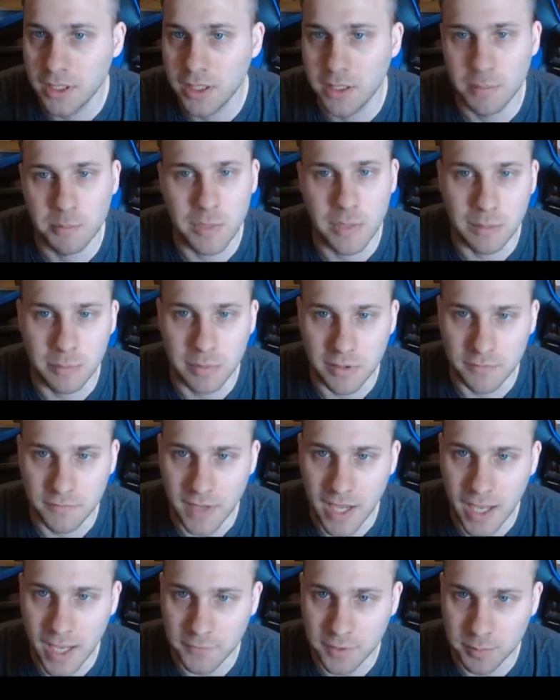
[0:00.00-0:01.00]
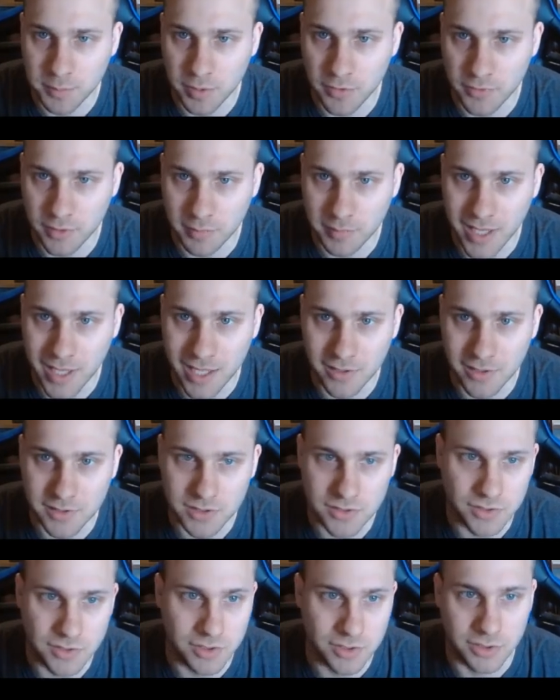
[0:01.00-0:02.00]
Maybe 5's the perfect
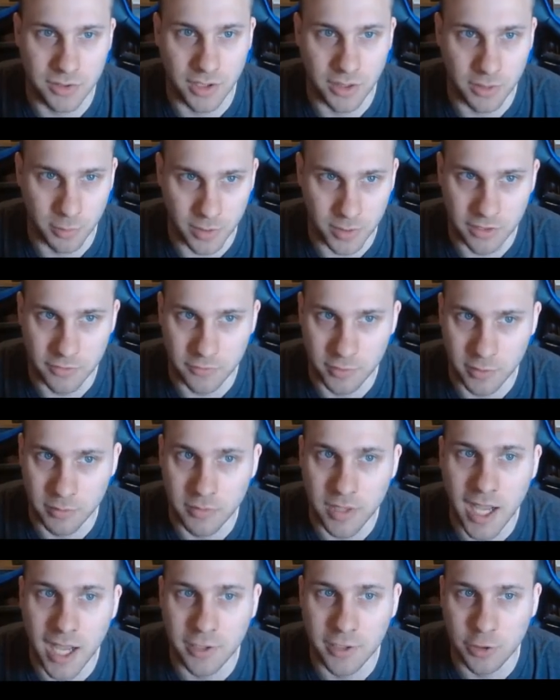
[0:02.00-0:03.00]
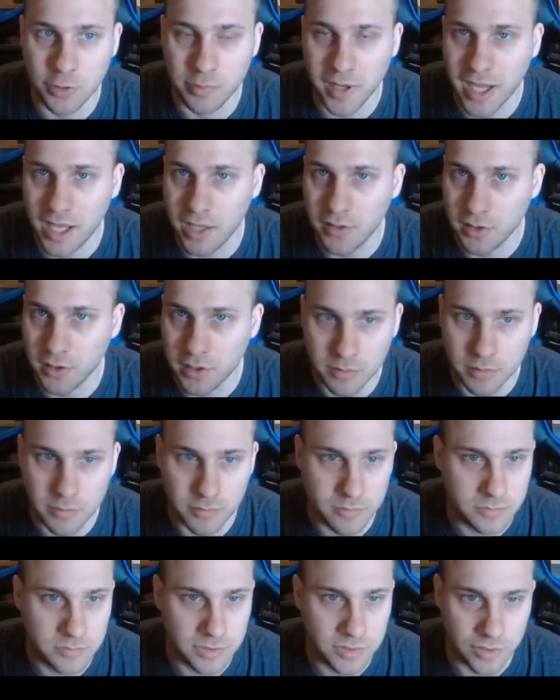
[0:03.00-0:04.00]
balance. 2 to 3 of them occupy
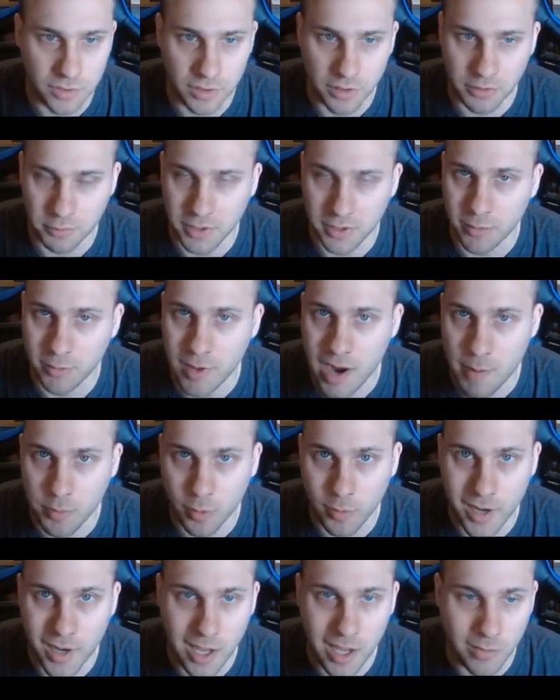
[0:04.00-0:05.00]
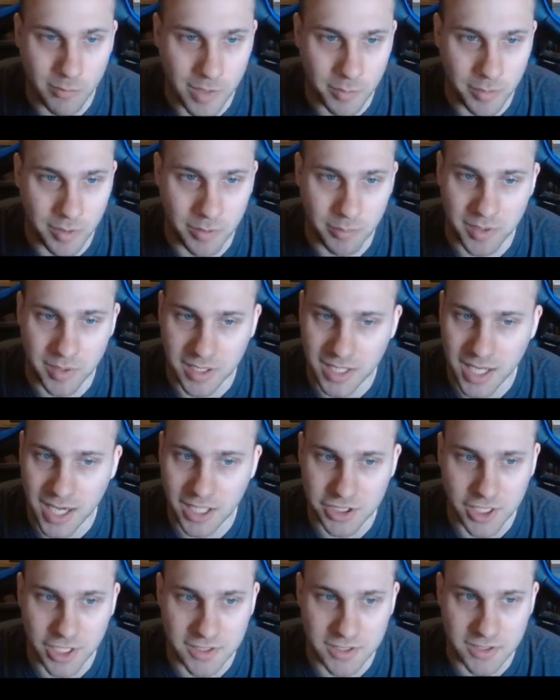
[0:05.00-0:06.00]
them. 2 to 3 wrap around. Maybe a big guy
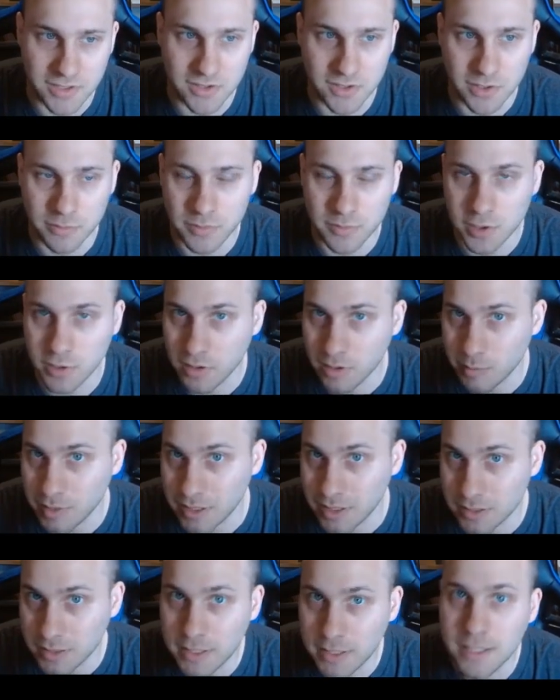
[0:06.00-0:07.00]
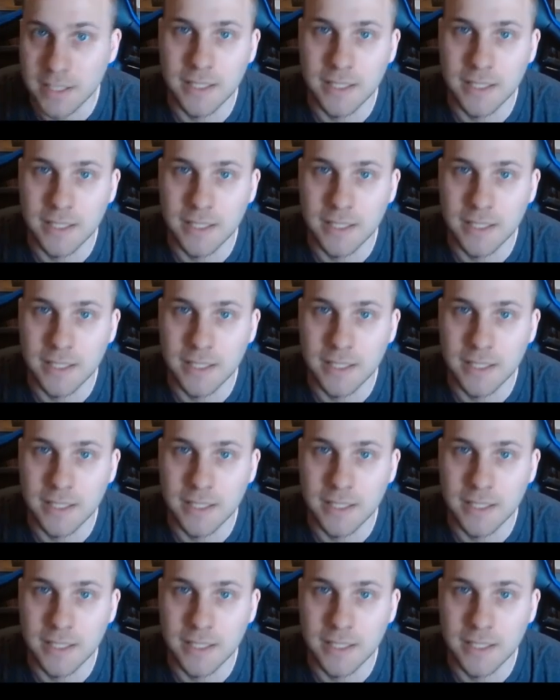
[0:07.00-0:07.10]
chases them. You know what I mean?